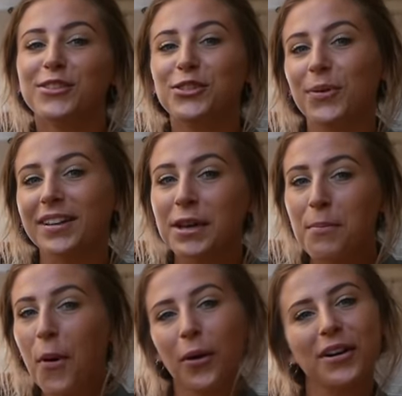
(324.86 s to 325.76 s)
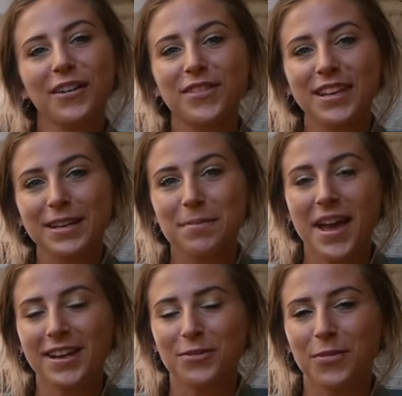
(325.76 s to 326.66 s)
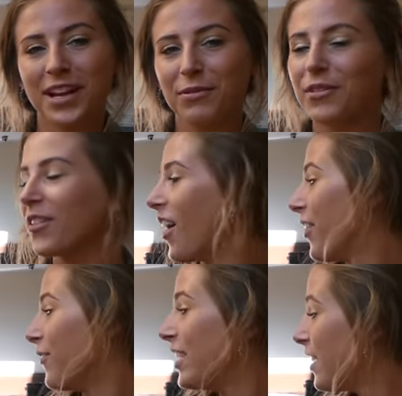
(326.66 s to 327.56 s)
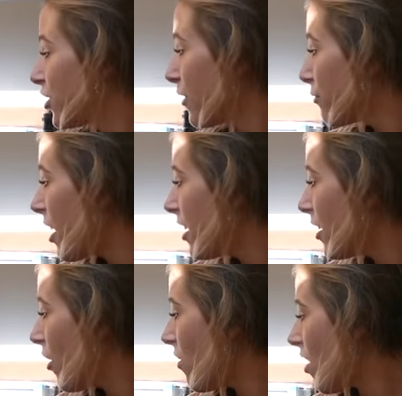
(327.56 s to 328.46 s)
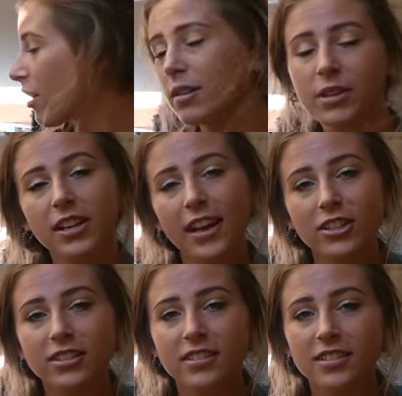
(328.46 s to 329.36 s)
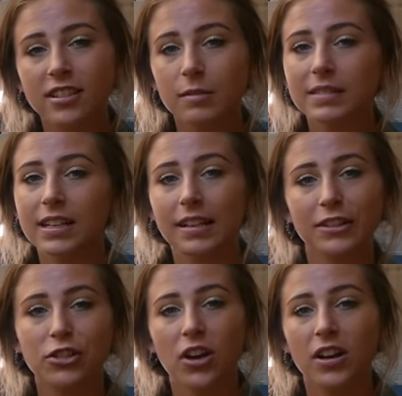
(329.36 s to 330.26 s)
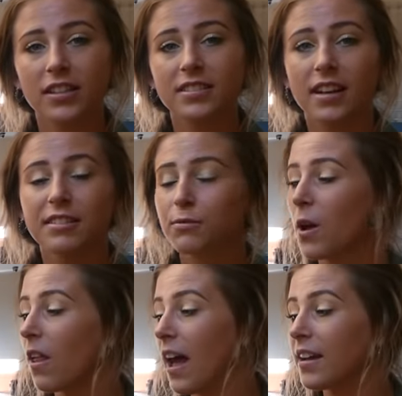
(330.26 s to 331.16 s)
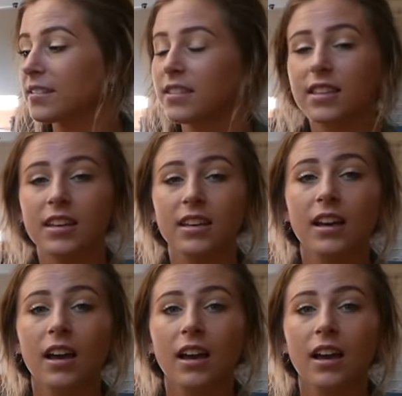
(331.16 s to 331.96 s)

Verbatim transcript: Directly port of the companionway, we've got the VHF radio, our communication systems and electronics, as well as the